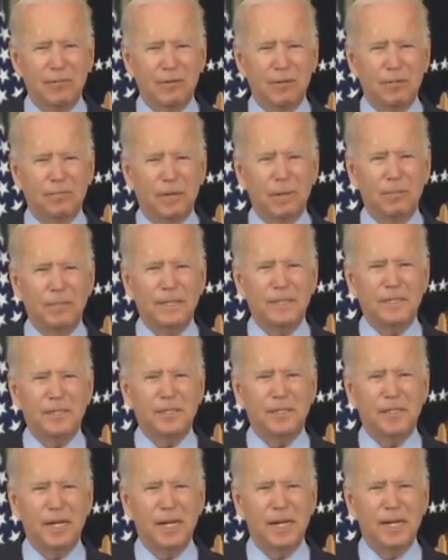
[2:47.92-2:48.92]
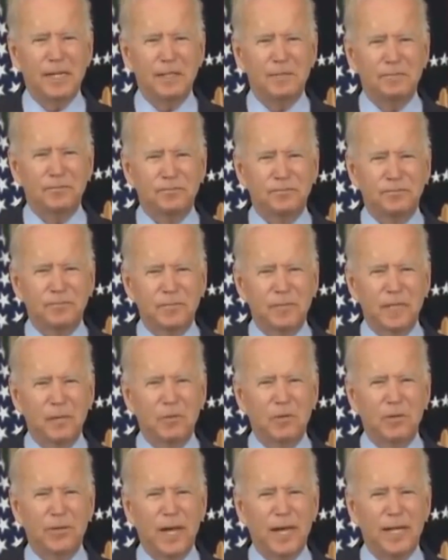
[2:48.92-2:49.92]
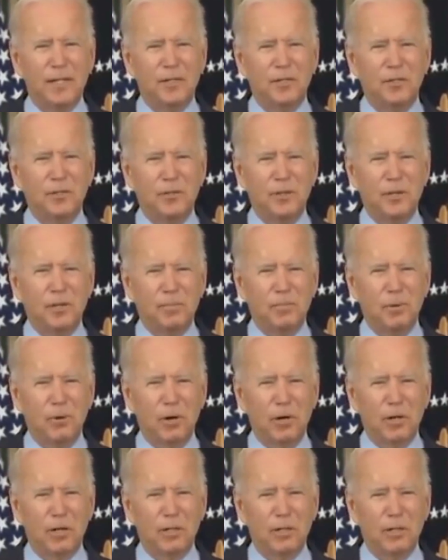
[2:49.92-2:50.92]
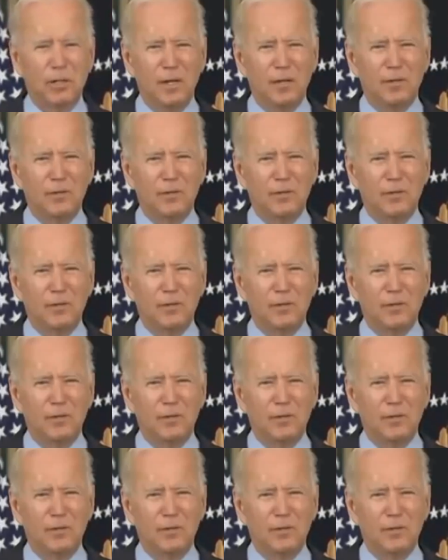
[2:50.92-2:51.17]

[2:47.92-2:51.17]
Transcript: Republicans say they will not do their part